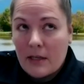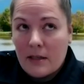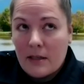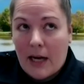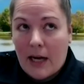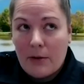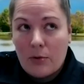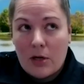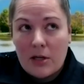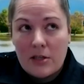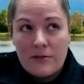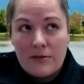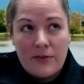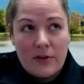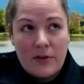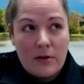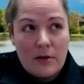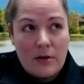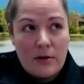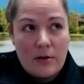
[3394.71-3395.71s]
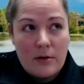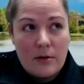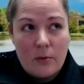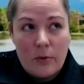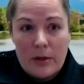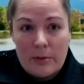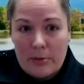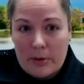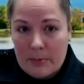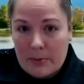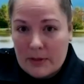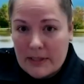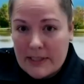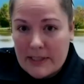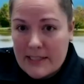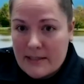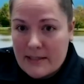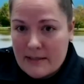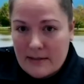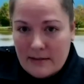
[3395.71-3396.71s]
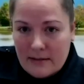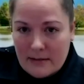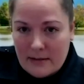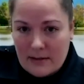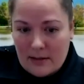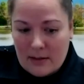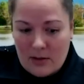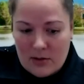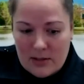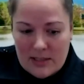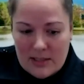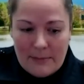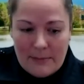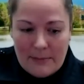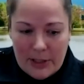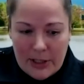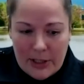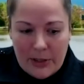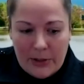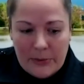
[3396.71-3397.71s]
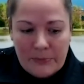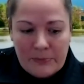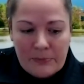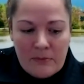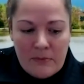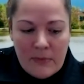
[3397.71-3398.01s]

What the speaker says: I worked for Winver Police a long time ago.